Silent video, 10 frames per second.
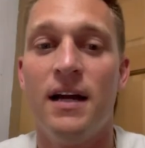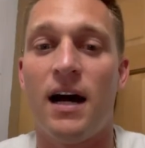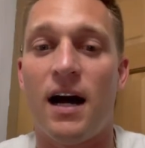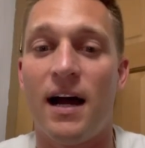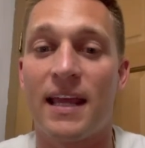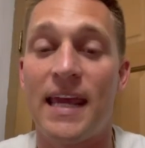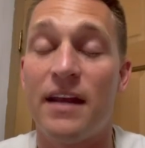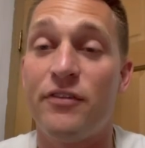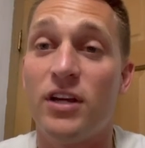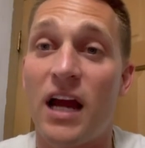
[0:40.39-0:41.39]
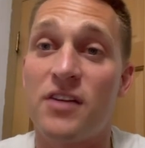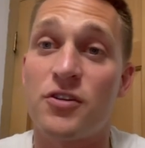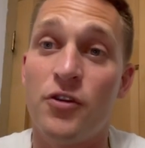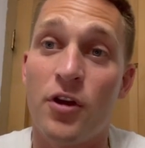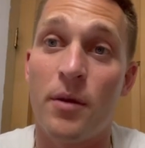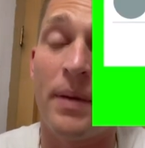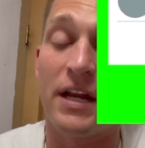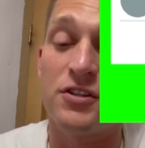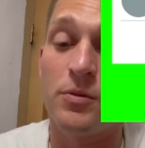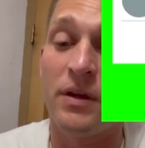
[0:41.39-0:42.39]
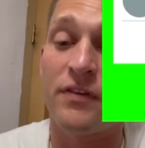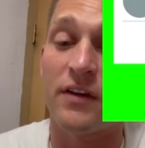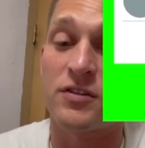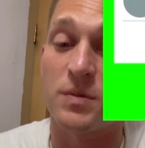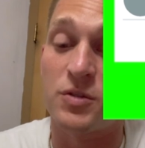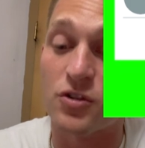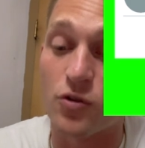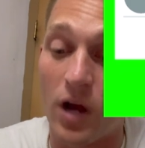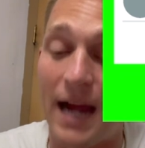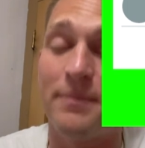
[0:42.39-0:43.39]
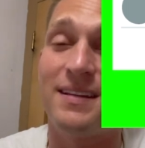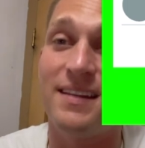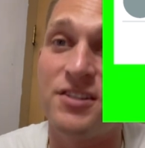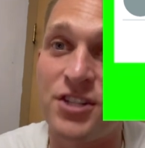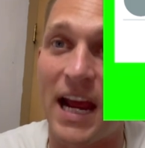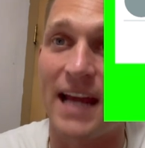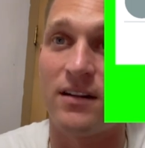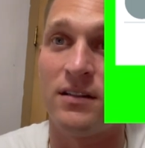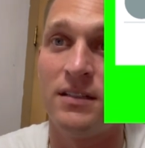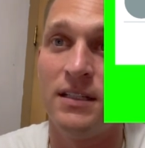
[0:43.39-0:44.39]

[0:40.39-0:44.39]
Again, if you guys are new to the page, do me a favor, subscribe to the channel.